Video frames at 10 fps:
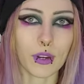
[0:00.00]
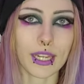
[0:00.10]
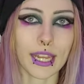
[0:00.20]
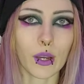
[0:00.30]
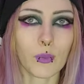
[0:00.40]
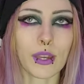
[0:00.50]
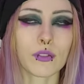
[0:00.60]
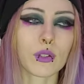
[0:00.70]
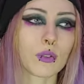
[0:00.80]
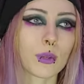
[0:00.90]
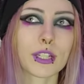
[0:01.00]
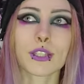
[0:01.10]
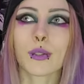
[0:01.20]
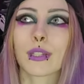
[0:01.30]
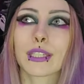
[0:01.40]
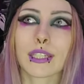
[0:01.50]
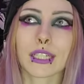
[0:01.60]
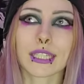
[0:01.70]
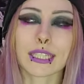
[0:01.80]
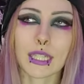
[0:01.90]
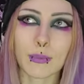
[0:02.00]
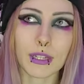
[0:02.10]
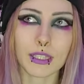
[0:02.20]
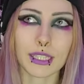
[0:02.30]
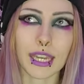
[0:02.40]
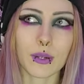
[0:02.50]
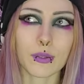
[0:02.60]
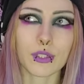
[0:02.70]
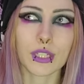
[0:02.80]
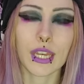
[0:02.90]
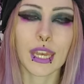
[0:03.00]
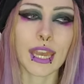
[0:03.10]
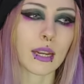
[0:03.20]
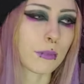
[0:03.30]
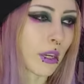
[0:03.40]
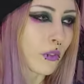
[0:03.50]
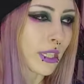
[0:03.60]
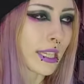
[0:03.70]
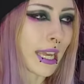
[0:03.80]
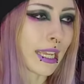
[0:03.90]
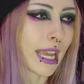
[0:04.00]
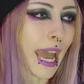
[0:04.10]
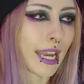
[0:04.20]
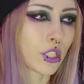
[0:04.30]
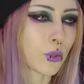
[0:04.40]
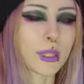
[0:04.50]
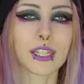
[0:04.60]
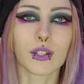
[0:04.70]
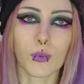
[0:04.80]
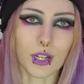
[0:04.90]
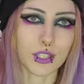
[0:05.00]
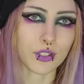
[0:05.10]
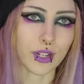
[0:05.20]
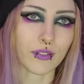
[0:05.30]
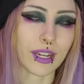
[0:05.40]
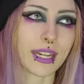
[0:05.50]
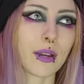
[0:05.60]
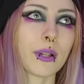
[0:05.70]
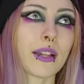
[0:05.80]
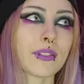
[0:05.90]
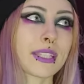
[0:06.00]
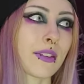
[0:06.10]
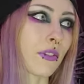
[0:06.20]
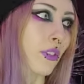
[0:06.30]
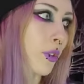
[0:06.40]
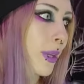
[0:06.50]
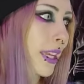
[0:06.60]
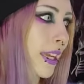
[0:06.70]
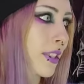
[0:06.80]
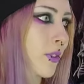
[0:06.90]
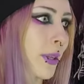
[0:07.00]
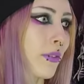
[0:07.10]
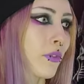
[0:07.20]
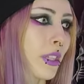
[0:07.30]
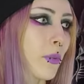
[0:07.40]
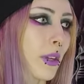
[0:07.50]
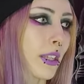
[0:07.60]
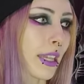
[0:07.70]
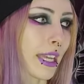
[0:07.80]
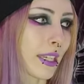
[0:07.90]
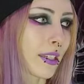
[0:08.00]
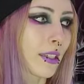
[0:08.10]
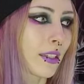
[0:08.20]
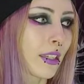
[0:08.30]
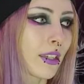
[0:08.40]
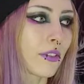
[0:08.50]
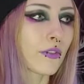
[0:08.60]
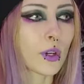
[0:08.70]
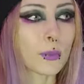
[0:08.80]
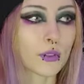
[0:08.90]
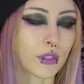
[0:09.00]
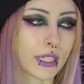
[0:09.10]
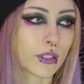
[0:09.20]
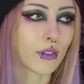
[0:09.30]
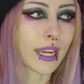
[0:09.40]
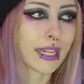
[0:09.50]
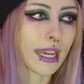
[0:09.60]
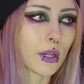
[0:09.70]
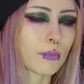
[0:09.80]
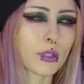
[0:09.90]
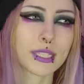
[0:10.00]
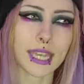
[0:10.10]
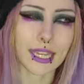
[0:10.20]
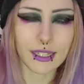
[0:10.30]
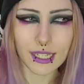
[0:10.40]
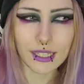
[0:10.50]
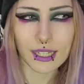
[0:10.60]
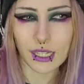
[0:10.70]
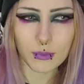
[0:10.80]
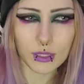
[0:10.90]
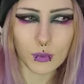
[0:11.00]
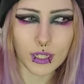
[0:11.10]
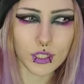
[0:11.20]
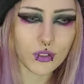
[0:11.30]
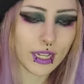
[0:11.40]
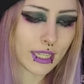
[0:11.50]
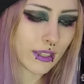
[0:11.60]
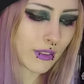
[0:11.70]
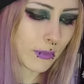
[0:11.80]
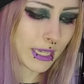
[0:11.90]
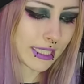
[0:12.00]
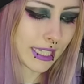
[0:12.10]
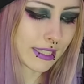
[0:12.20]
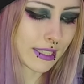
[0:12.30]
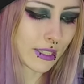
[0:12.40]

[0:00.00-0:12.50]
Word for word: right now, and we have to go to work soon, and Derek's sleeping on the couch, and I'm not really like actually gonna watch Shrek right now. I'll have to save it for the weekend, so I didn't really want to like film a reel right now pretending that I'm gonna watch Shrek, if that makes sense.